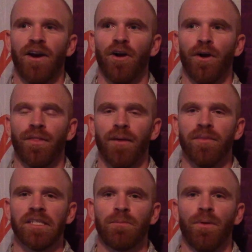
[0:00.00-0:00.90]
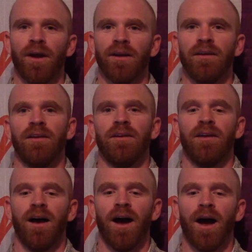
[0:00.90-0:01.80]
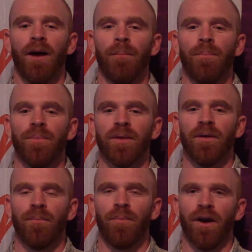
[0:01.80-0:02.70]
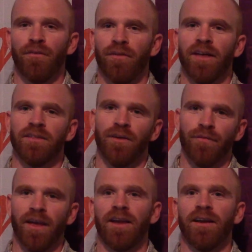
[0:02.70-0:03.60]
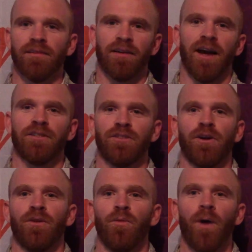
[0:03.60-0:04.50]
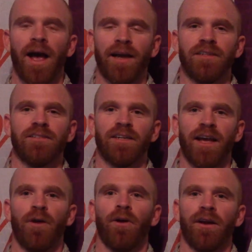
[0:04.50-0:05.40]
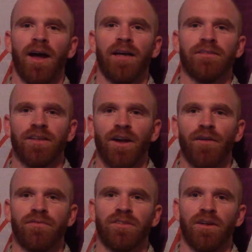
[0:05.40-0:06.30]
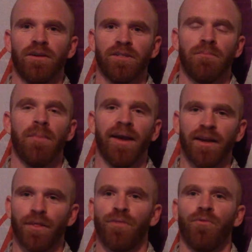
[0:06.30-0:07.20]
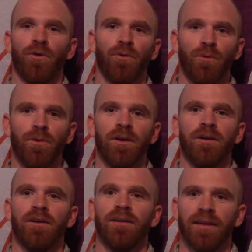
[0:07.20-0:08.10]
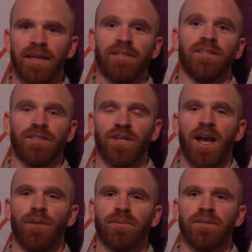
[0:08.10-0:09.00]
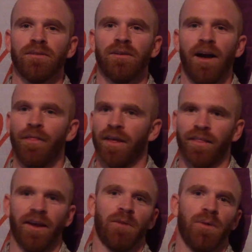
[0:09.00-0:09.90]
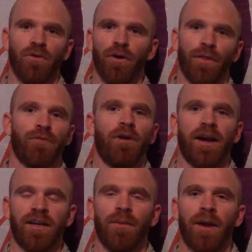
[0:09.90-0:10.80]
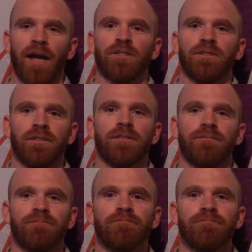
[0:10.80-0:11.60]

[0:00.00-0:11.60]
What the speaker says: of hurt them this spring, but if they can kind of circle the wagons and get organized enough to make it through NISA champs, I think they could be a real threat come nationals.